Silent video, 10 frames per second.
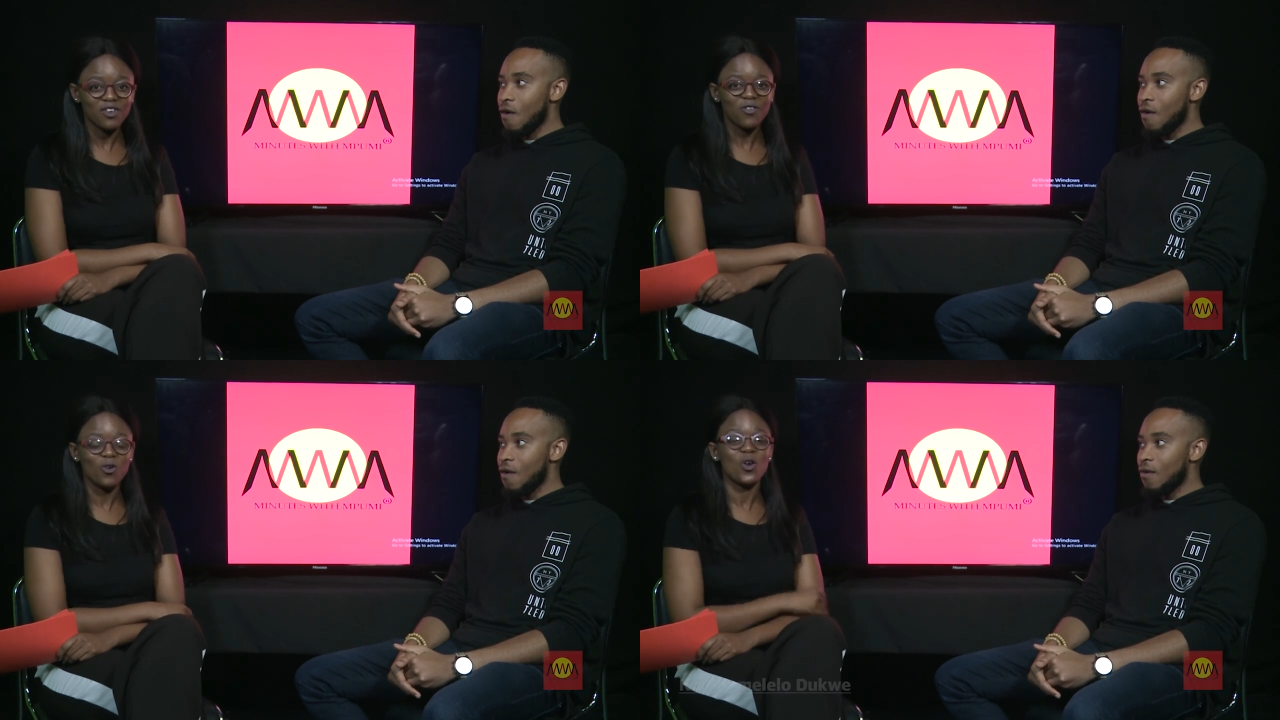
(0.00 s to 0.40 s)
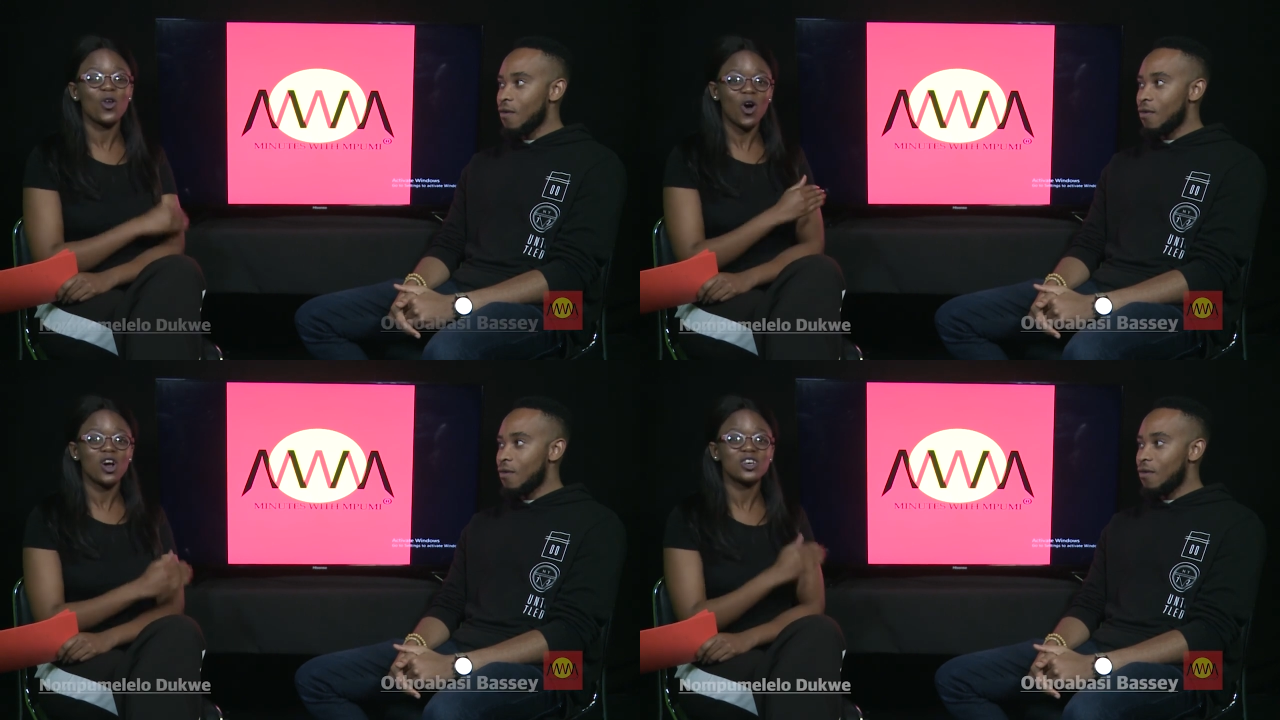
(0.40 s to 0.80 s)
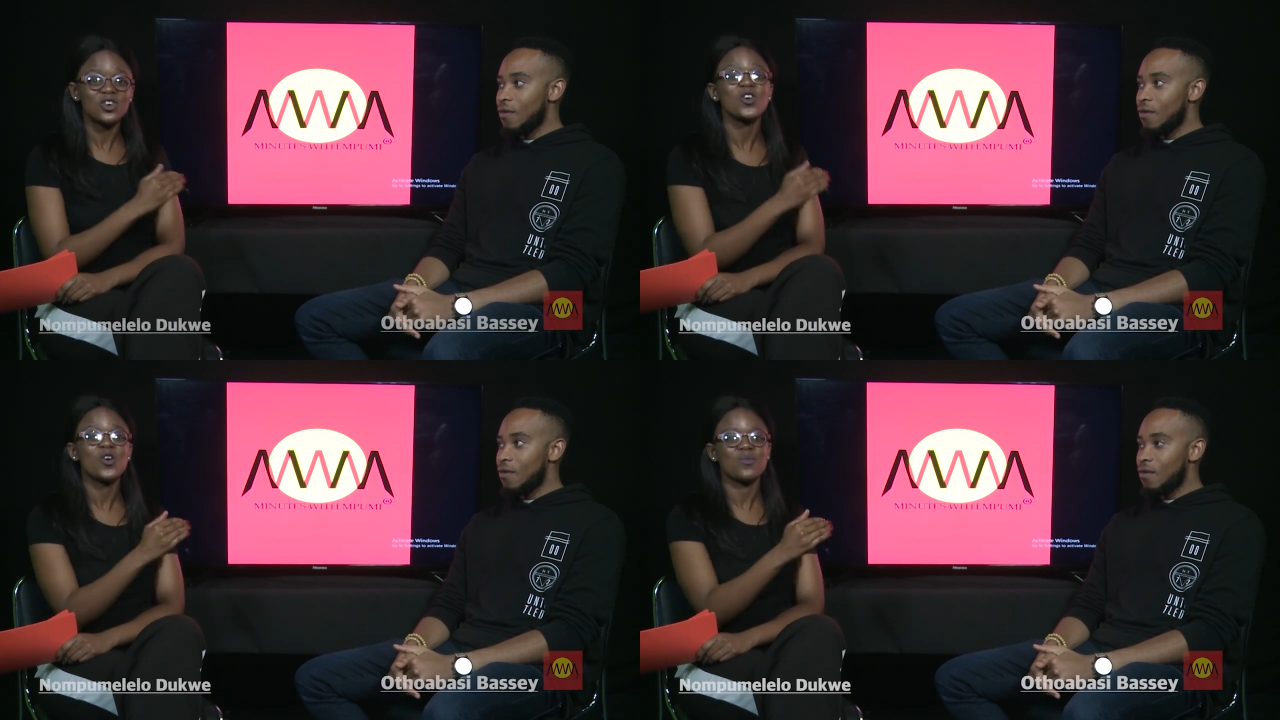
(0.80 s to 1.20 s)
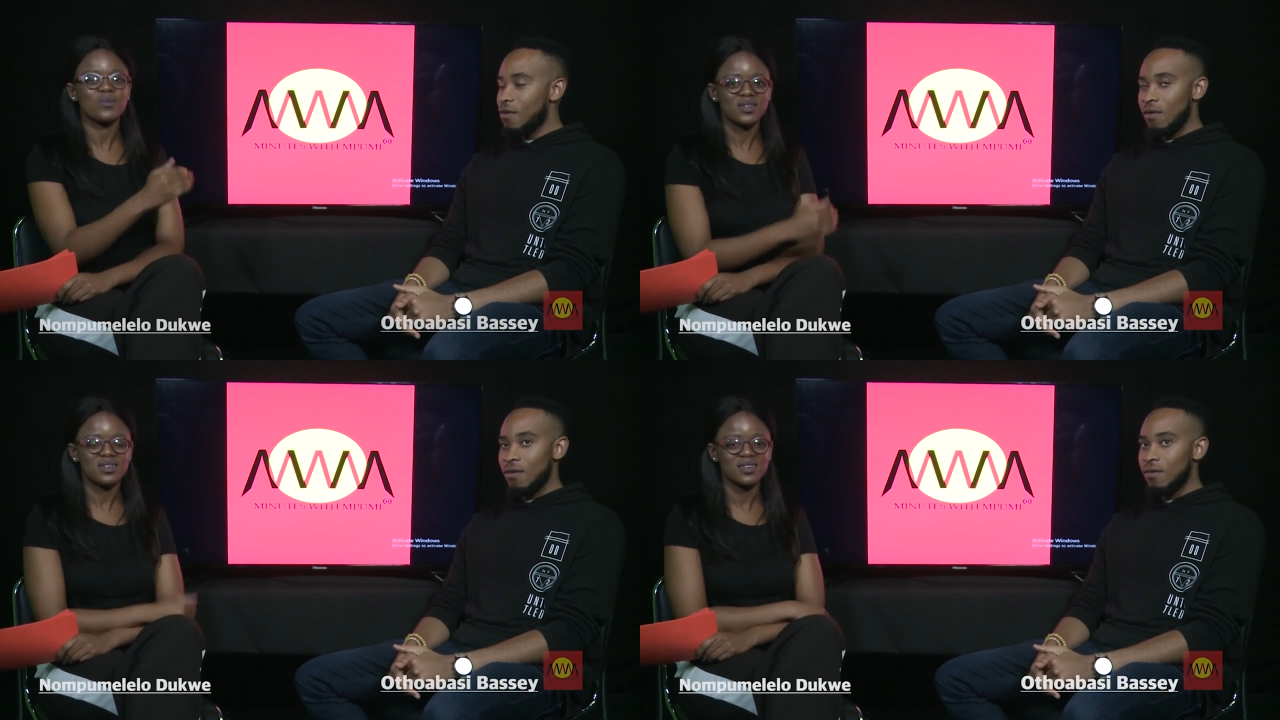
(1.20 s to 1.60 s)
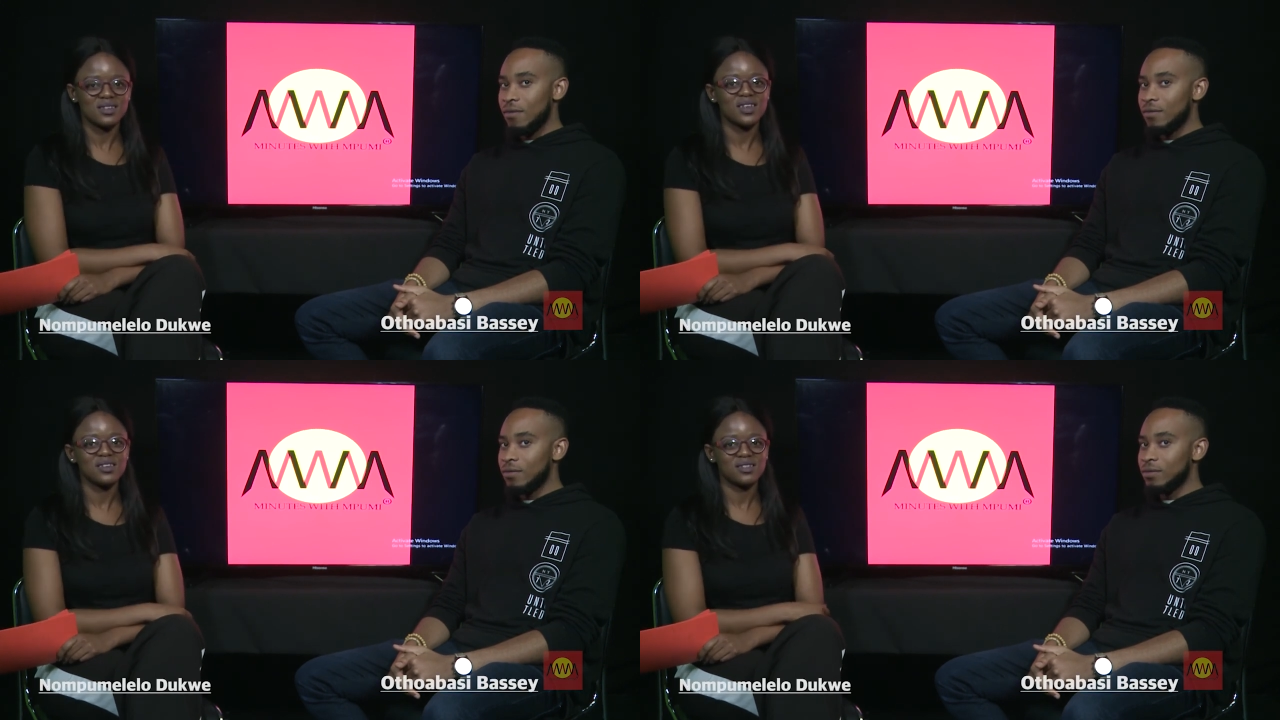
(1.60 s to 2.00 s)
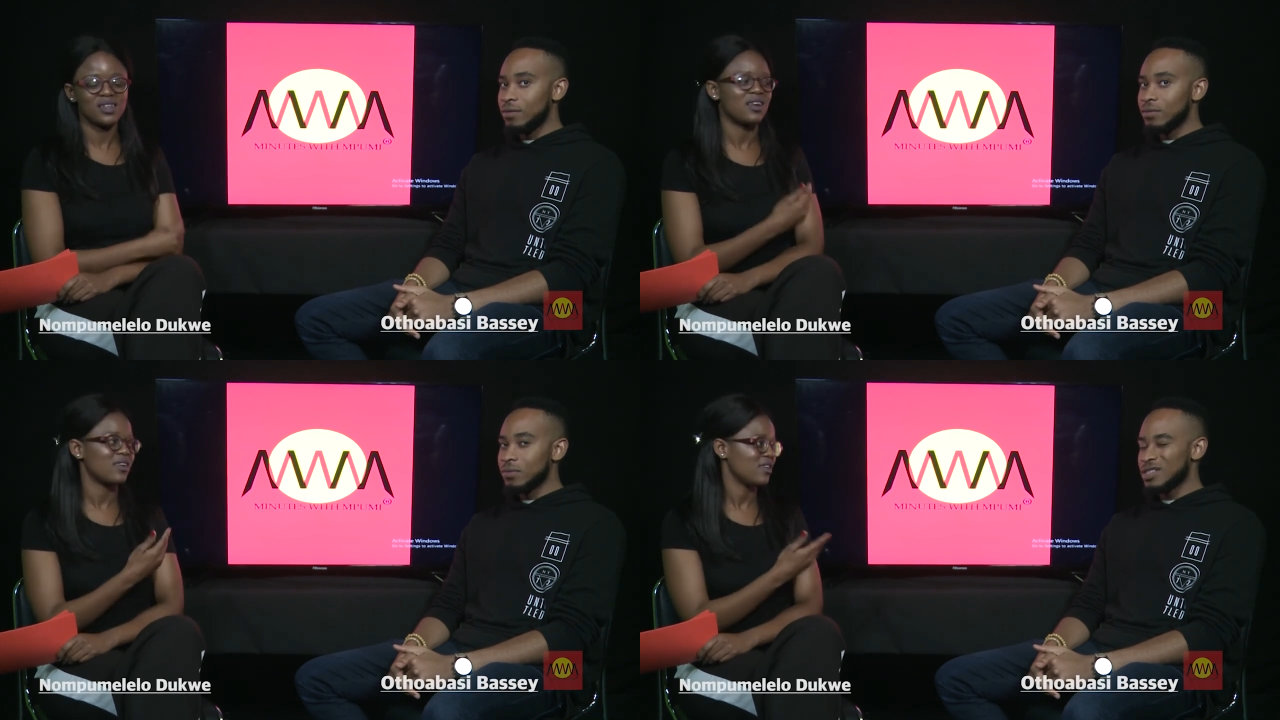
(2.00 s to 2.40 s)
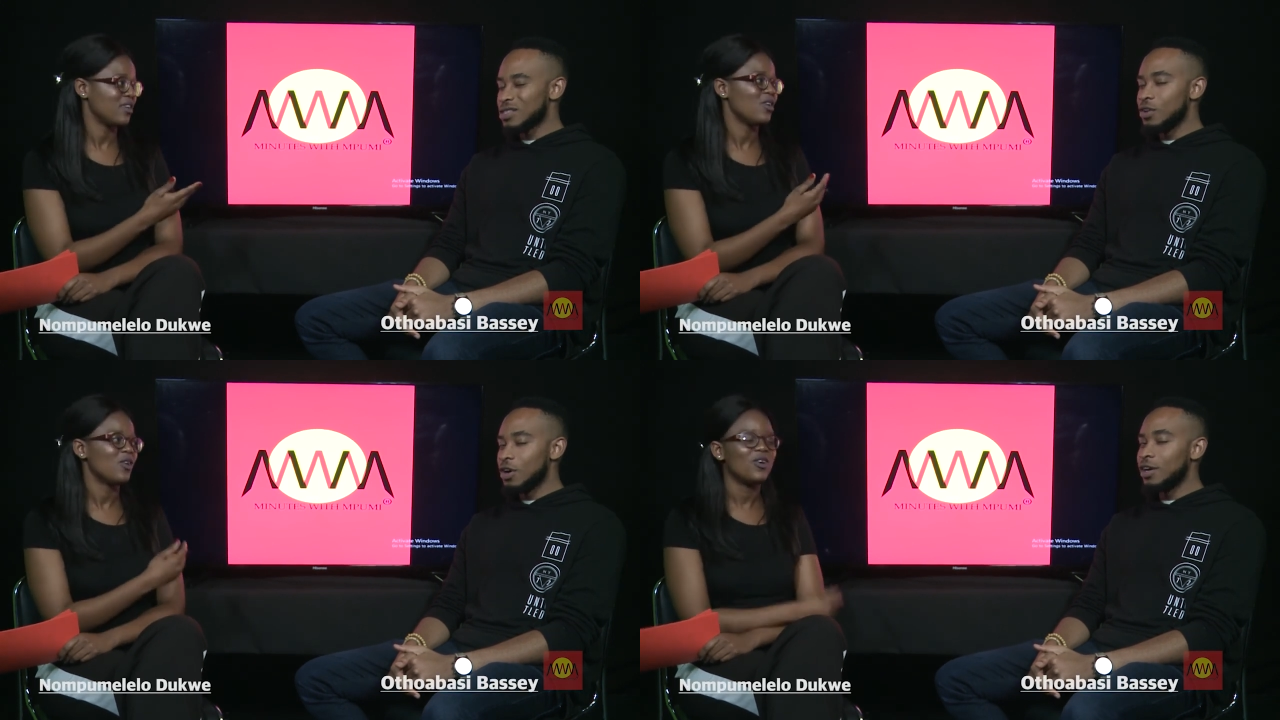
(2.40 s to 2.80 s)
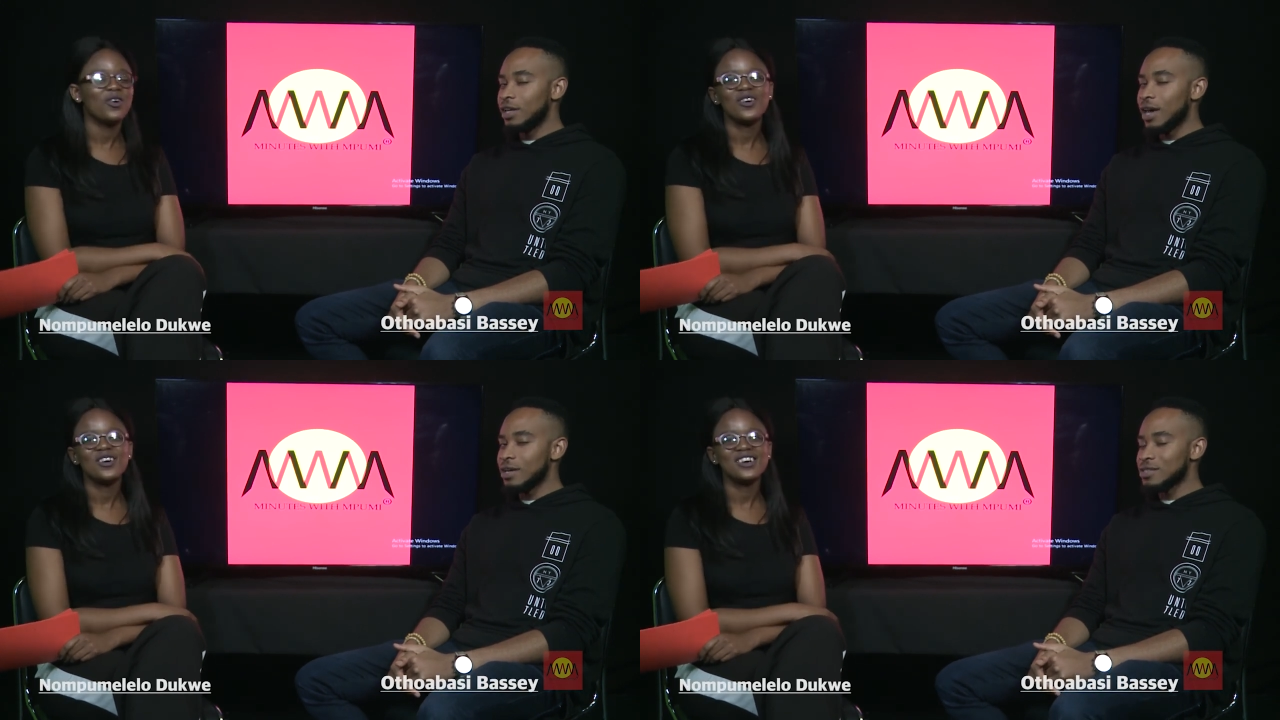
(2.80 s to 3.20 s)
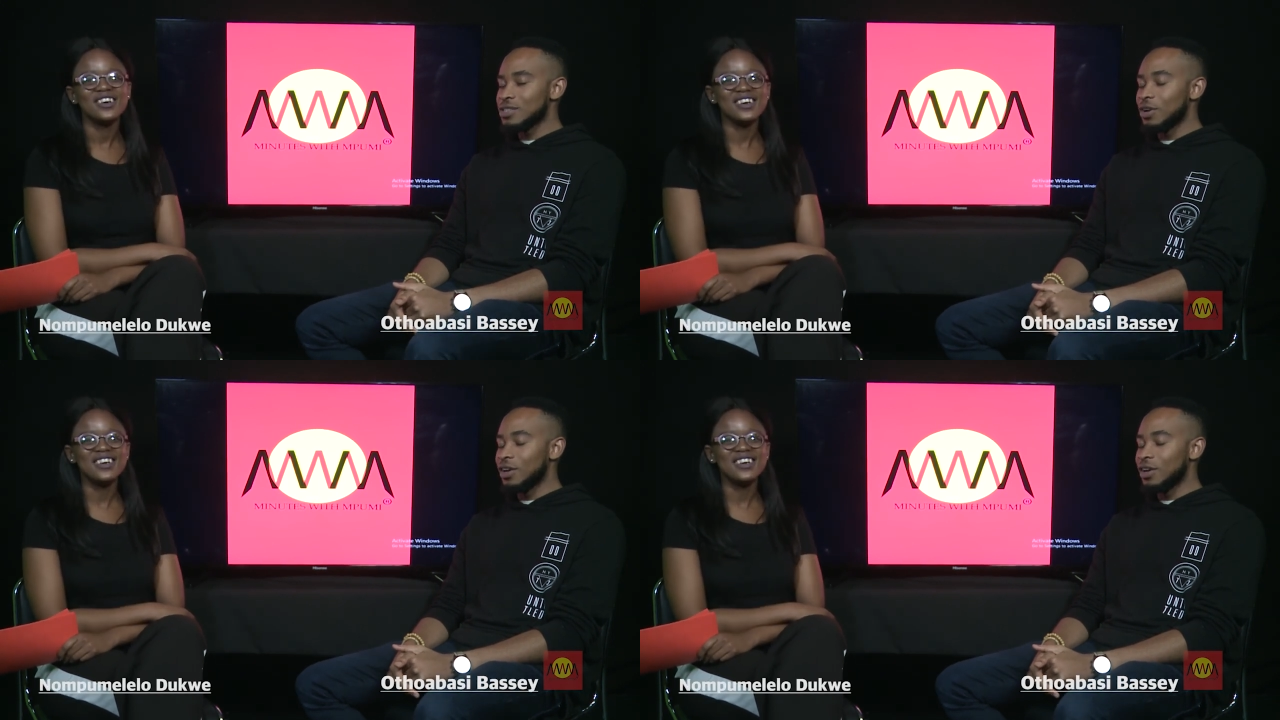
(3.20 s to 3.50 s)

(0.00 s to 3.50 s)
Speaker 1: for long-term success, then
Speaker 2: still early, guys. Still